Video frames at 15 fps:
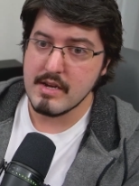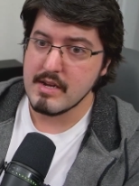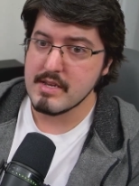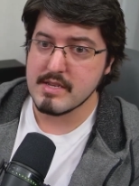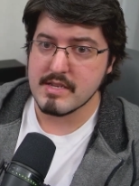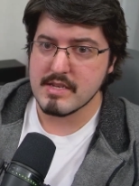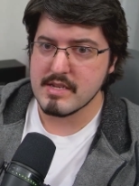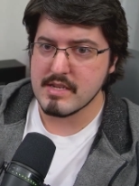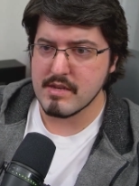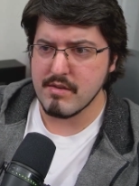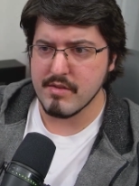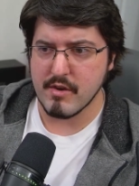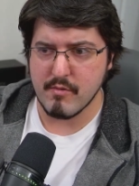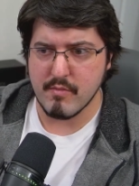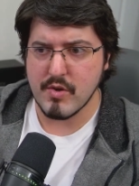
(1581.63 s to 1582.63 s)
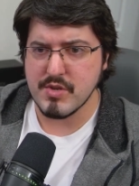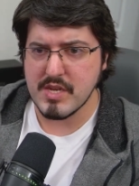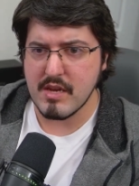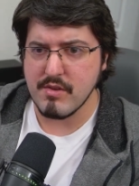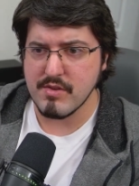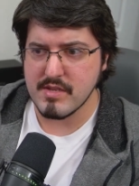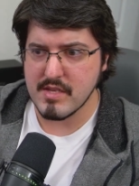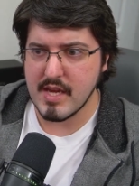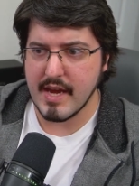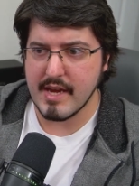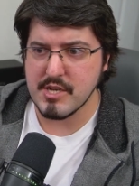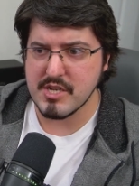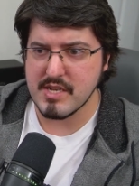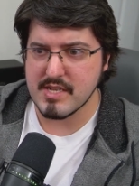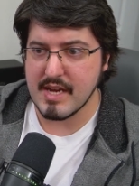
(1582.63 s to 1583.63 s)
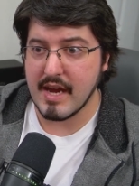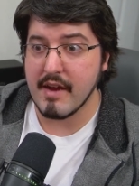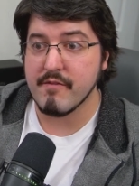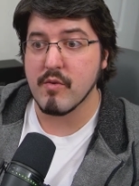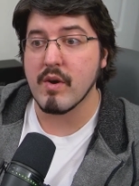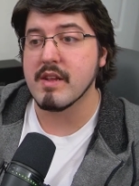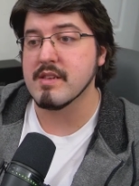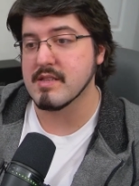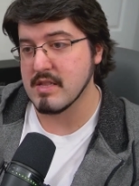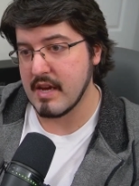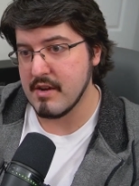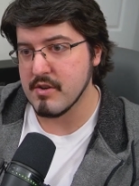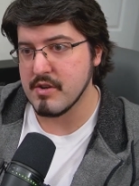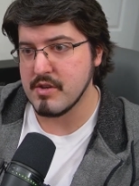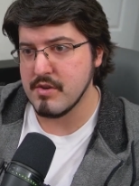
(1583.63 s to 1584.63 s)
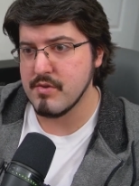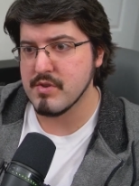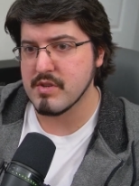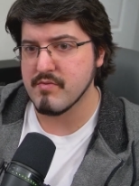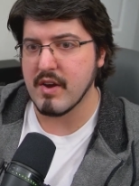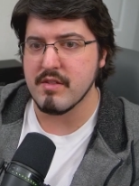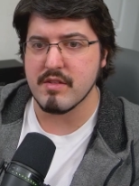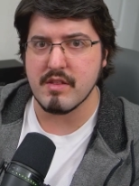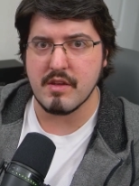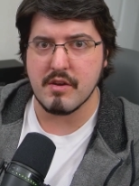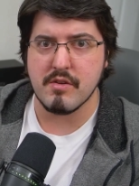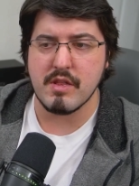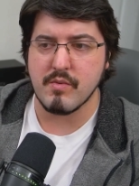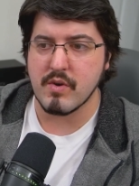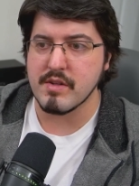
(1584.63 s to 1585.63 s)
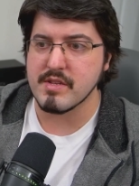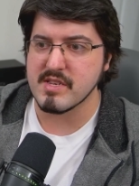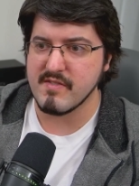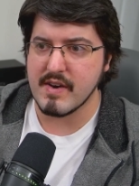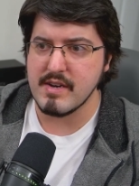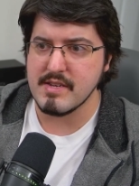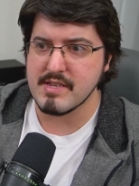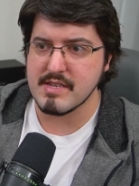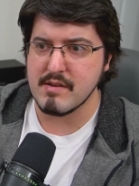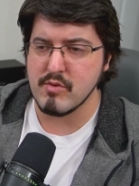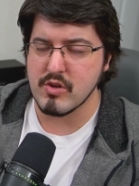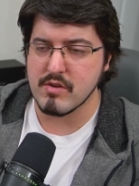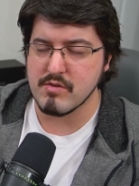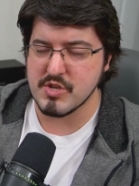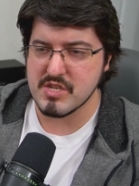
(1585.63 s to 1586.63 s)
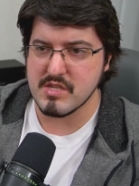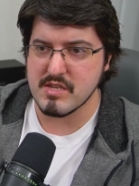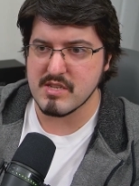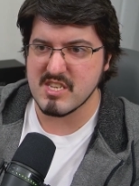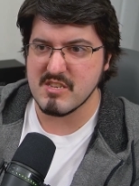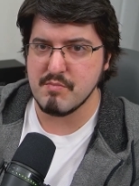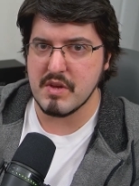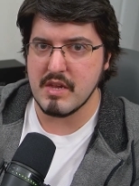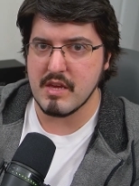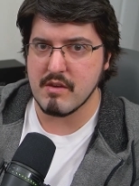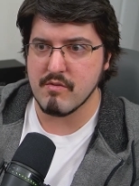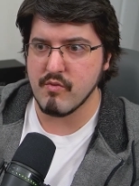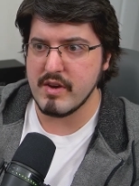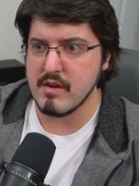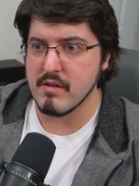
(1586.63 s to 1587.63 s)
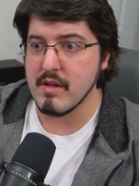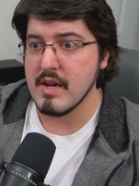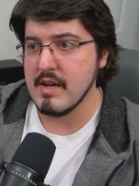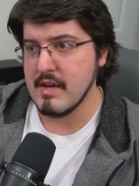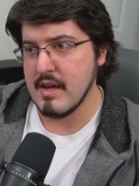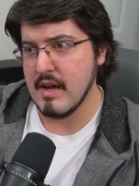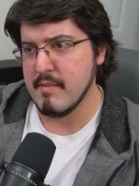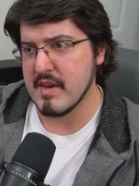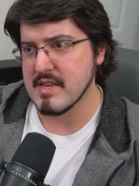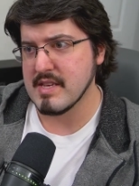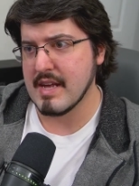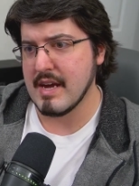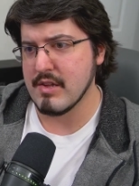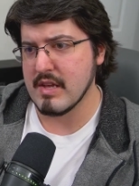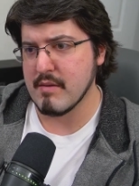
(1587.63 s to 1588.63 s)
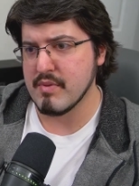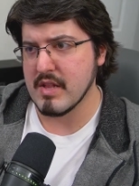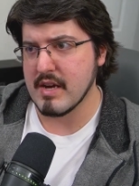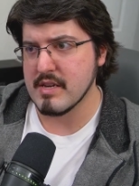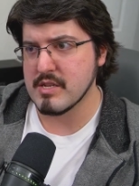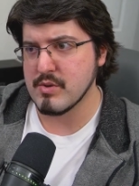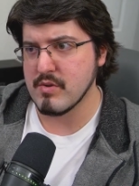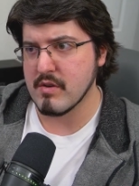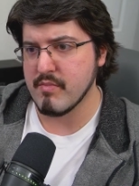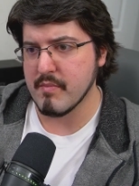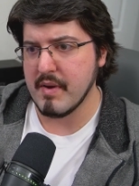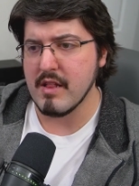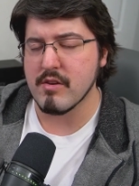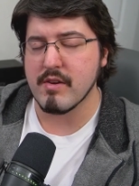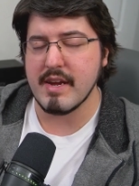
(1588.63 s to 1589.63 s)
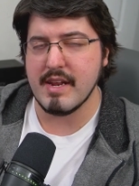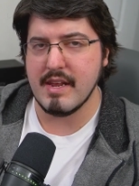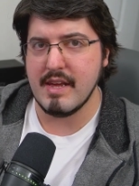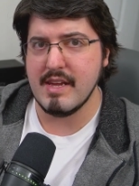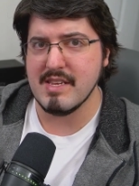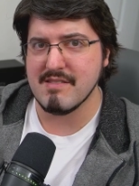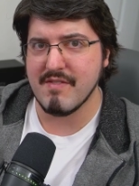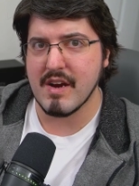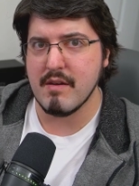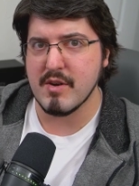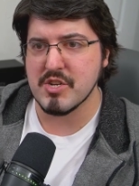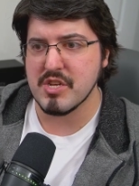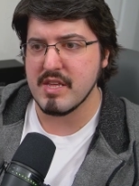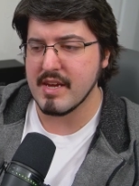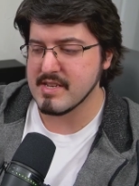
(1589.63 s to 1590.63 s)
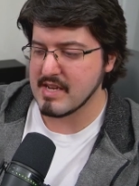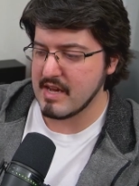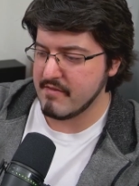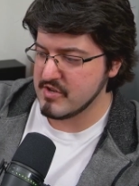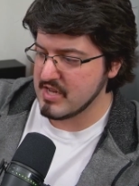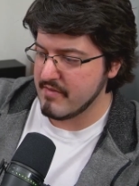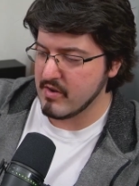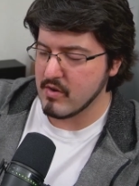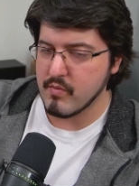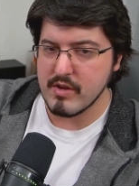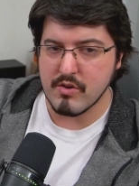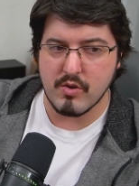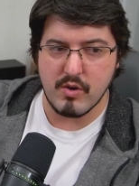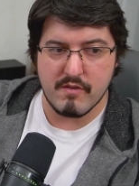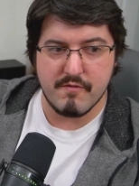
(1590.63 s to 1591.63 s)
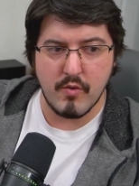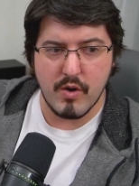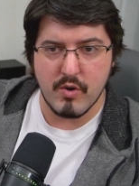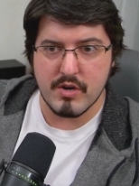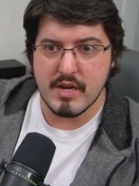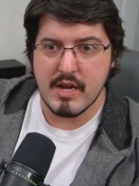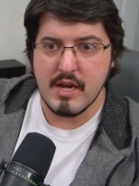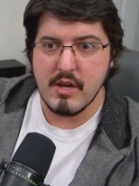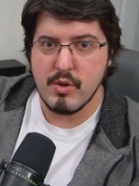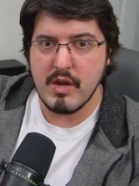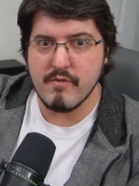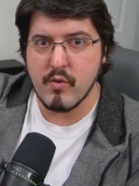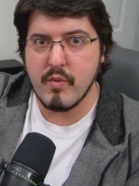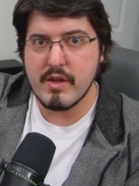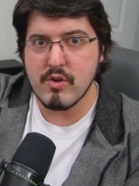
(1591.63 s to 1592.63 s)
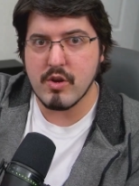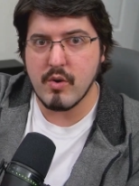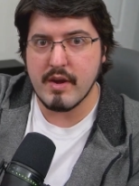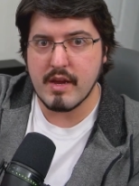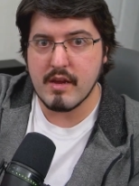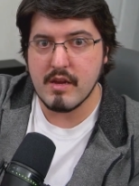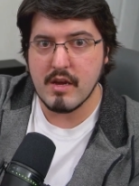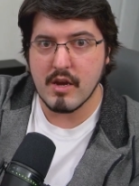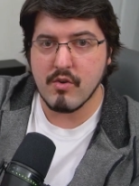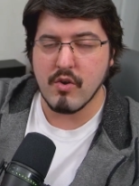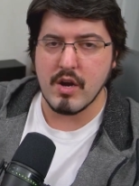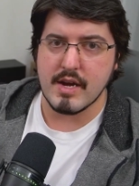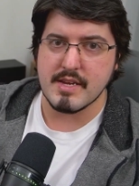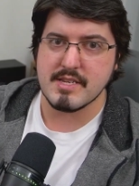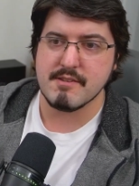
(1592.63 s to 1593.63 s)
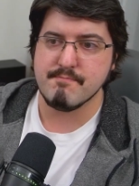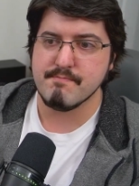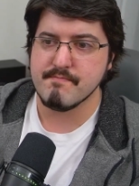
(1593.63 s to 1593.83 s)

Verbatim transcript: Still, though, motorcycles, the engine design for what is later used rather than the early ones is very similar, just the spinning reel. And because of how that applies to a propeller, it is very much a thing. Instead of just having a wheel going forward, you have a wheel going across.